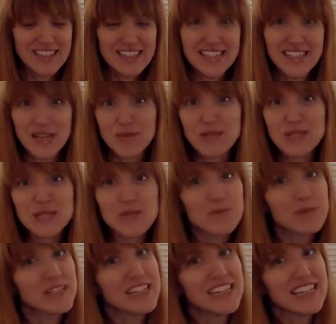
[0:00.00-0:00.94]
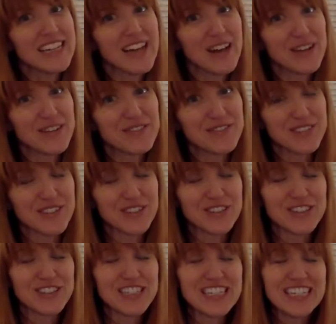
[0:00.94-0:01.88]
Sammy Suplee on
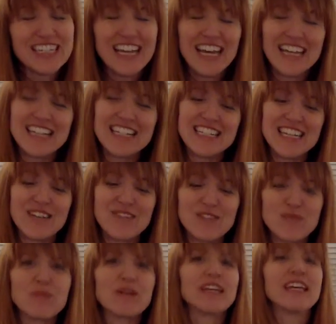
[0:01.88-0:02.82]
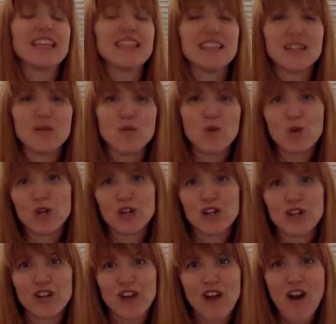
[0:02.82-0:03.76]
fiddle, and David McKinley Ward
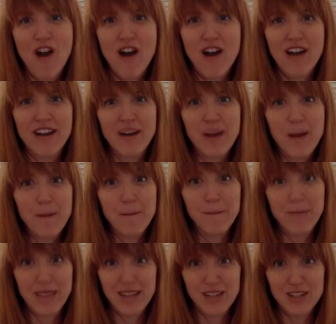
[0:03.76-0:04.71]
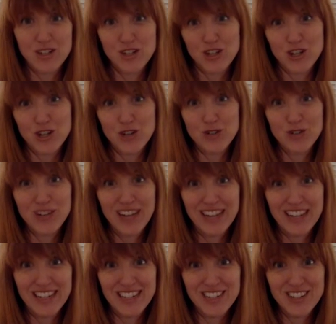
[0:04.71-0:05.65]
on banjo
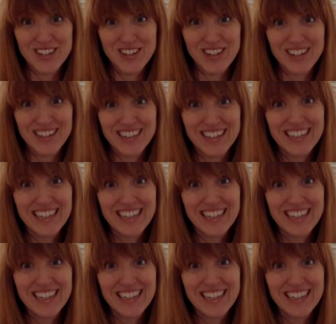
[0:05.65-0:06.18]
and guitar.